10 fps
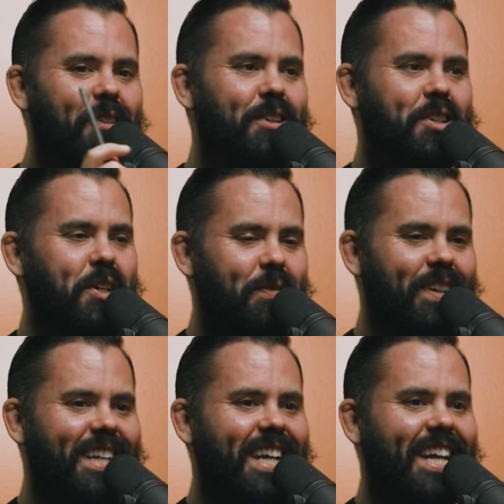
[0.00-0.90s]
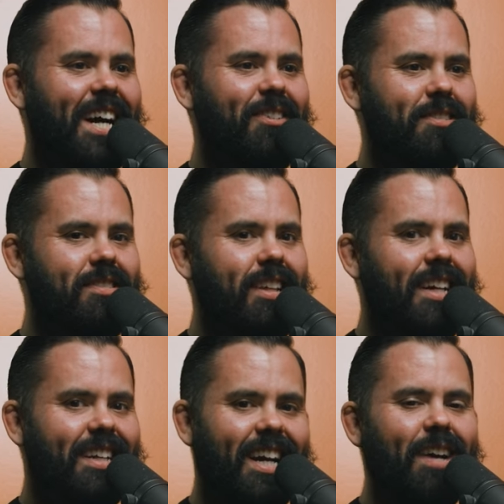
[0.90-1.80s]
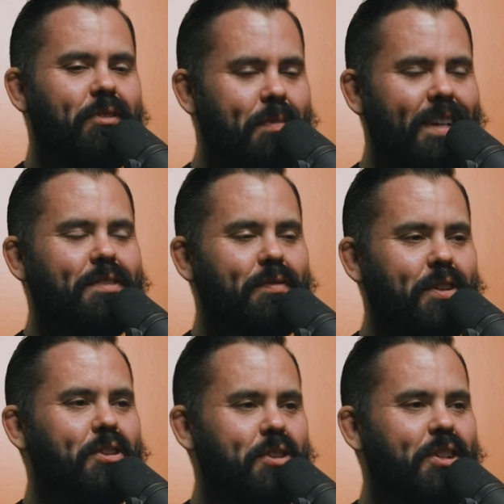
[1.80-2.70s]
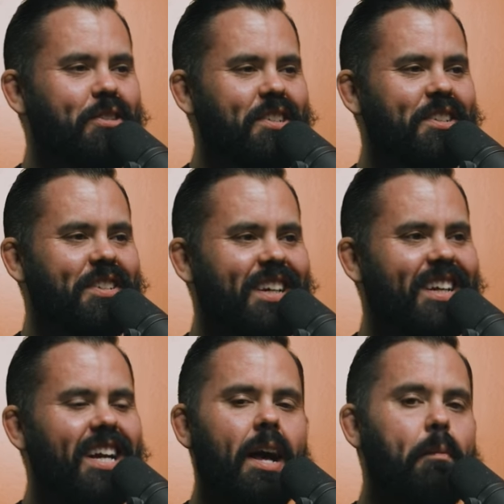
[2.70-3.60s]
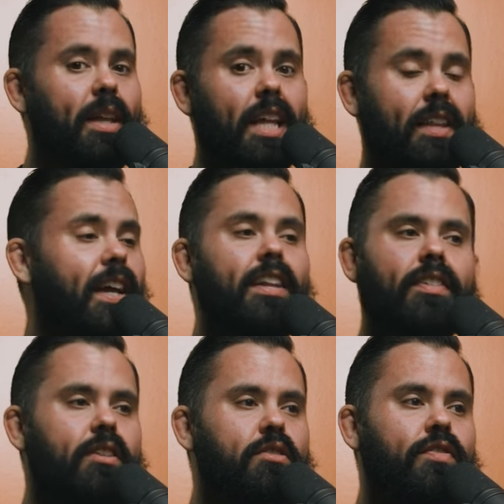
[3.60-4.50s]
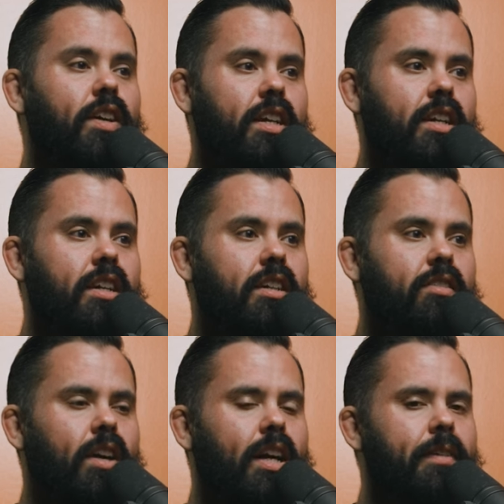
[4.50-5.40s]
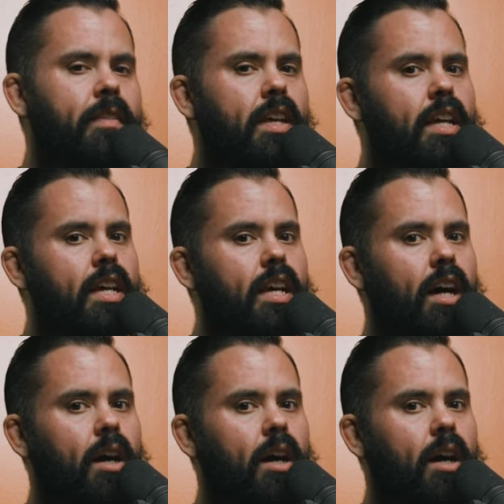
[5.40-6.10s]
were German, and I was like, I would make some Führer jokes here and there, but like they didn't think it was funny, right? Right.